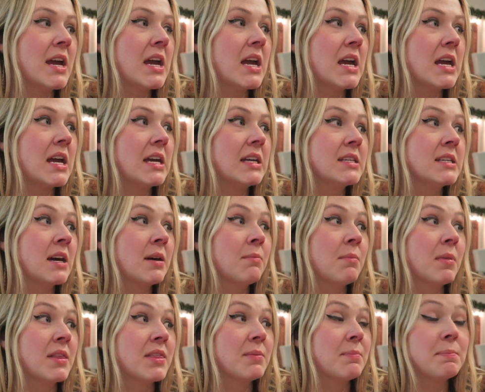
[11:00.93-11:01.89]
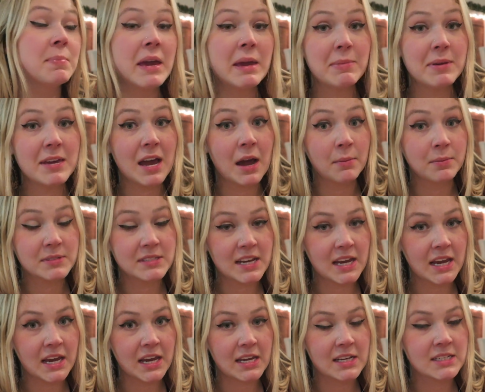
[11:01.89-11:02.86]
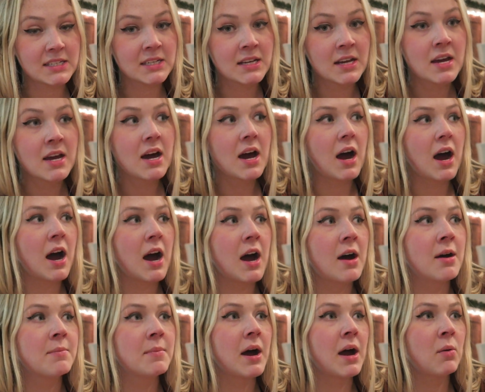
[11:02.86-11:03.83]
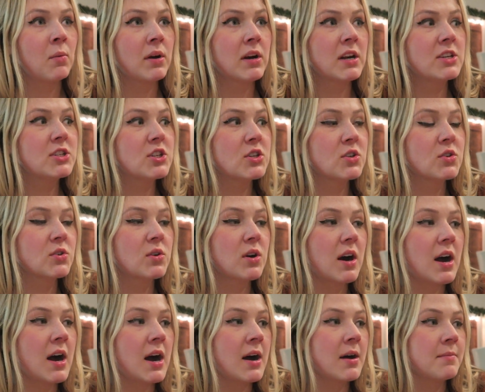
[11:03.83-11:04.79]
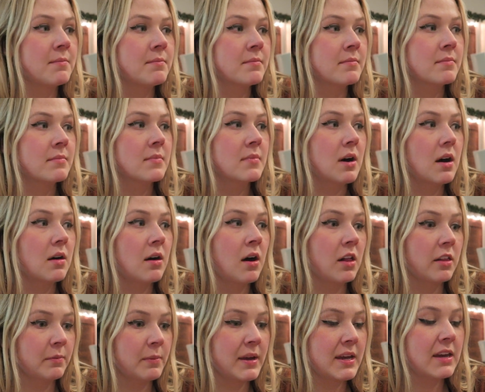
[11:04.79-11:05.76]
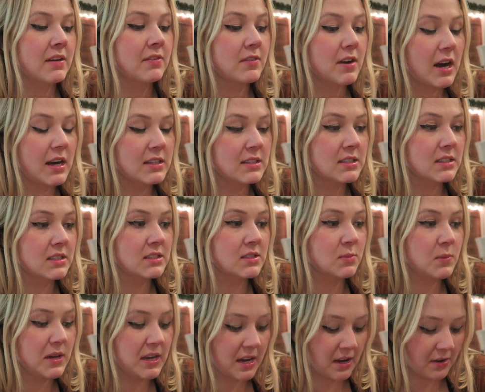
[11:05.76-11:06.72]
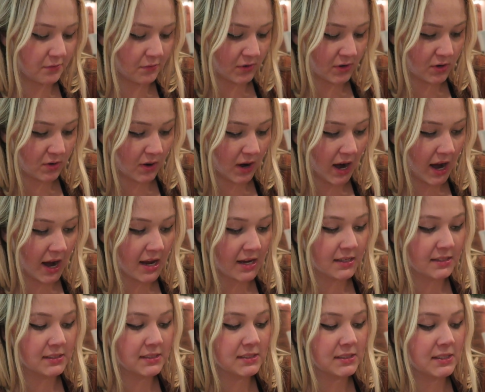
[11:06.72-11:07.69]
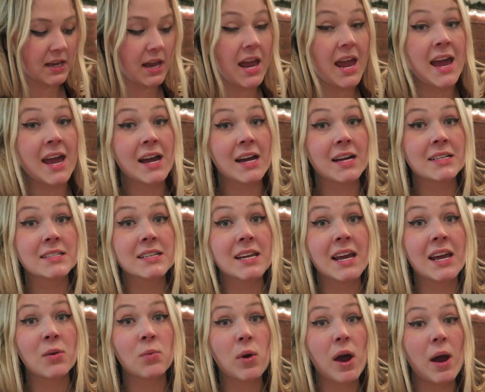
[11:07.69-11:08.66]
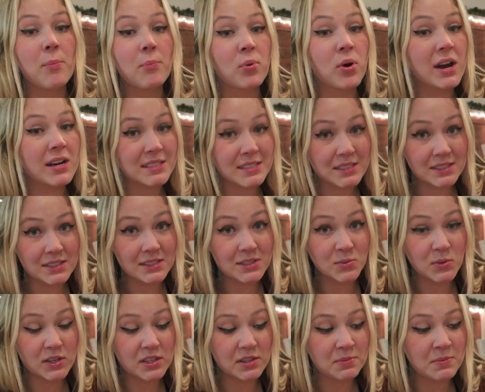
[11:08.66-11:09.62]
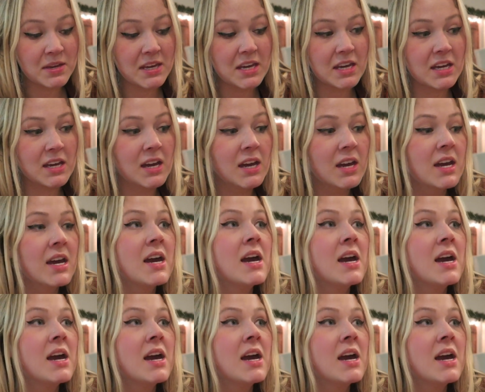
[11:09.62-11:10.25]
a 10 month baby update. Um, I wanna do um, all of my gift guides this weekend for you guys and a wrap presents with me